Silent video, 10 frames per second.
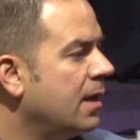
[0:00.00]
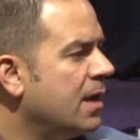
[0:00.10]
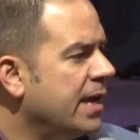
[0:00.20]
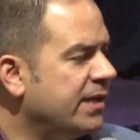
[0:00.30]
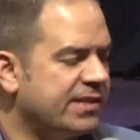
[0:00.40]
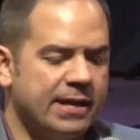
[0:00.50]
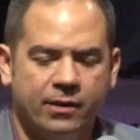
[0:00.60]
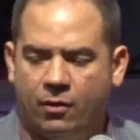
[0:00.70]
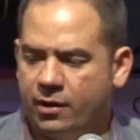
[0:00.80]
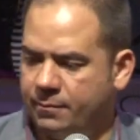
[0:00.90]
He said it
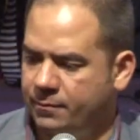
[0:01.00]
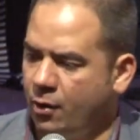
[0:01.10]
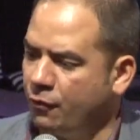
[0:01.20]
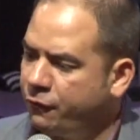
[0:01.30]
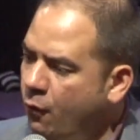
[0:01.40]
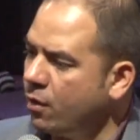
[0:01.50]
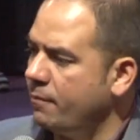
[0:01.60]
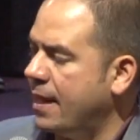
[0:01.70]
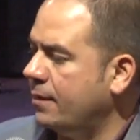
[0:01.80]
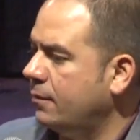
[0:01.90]
on a, on a forum
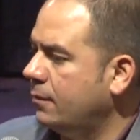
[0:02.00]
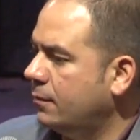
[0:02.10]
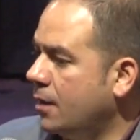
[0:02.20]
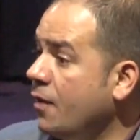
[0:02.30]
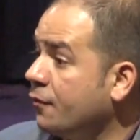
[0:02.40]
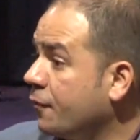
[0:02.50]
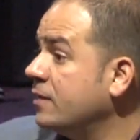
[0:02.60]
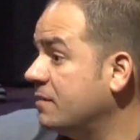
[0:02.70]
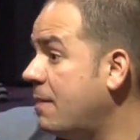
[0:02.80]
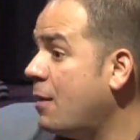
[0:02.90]
that other
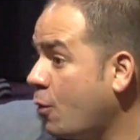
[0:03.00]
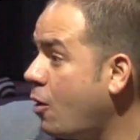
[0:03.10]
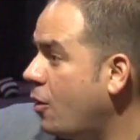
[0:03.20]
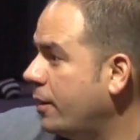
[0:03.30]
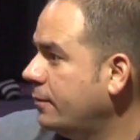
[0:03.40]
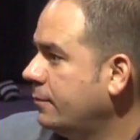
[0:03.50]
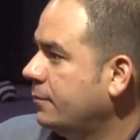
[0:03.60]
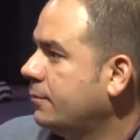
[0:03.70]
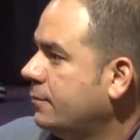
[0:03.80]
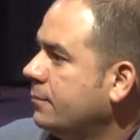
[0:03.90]
friends of mine were on.
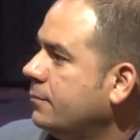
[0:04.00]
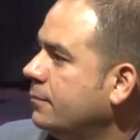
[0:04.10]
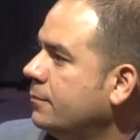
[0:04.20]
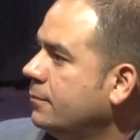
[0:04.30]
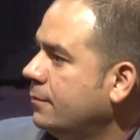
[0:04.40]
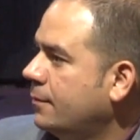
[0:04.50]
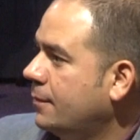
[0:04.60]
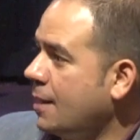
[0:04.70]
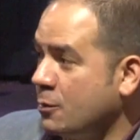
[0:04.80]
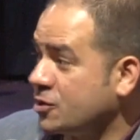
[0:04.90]

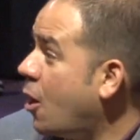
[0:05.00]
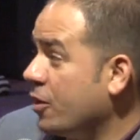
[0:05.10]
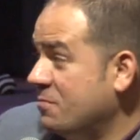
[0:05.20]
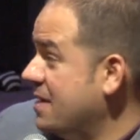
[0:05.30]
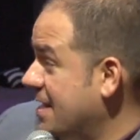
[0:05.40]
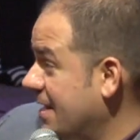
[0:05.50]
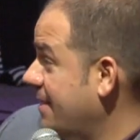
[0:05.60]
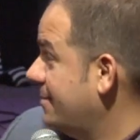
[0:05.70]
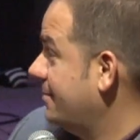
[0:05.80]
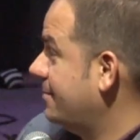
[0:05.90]
I was called immediately.
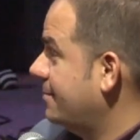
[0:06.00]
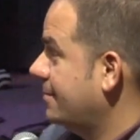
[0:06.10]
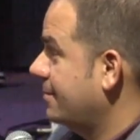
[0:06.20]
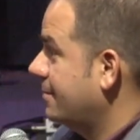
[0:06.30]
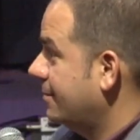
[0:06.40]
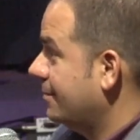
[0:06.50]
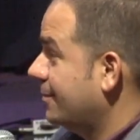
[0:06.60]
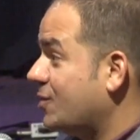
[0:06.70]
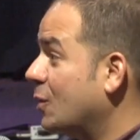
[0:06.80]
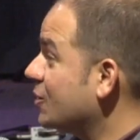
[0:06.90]

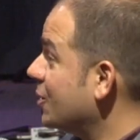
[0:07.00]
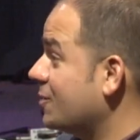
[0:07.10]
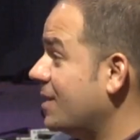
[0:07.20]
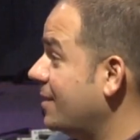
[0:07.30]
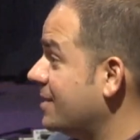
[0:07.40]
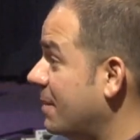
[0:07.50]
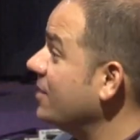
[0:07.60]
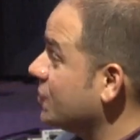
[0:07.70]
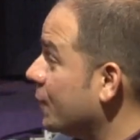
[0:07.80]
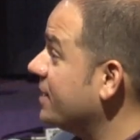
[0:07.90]
So and so said this about
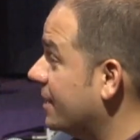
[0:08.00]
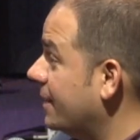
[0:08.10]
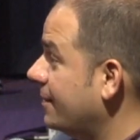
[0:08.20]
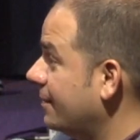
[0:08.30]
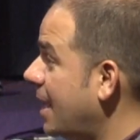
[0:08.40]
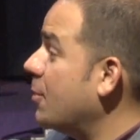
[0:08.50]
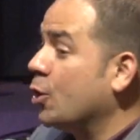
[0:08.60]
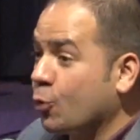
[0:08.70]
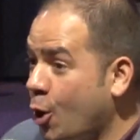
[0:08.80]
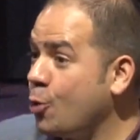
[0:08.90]
this is recently. I'm a
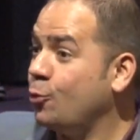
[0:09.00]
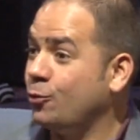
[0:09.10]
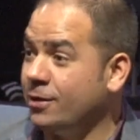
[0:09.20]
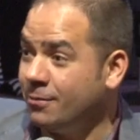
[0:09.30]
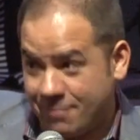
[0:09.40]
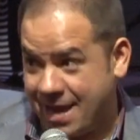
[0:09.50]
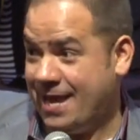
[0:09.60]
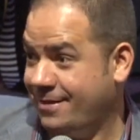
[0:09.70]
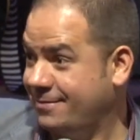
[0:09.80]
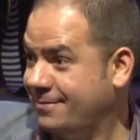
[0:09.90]
grown
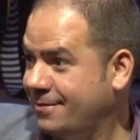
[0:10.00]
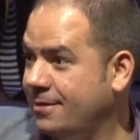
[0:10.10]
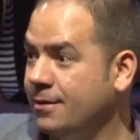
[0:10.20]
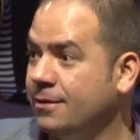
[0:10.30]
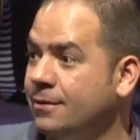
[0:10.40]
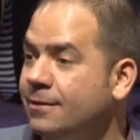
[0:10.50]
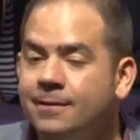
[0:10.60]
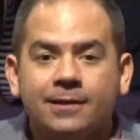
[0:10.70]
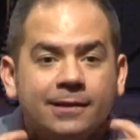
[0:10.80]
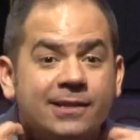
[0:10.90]
man.
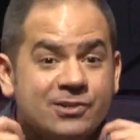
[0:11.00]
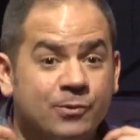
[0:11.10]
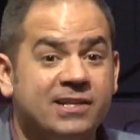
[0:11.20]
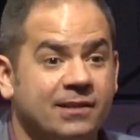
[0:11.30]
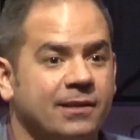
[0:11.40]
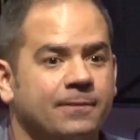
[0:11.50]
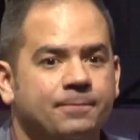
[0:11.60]
This is recently.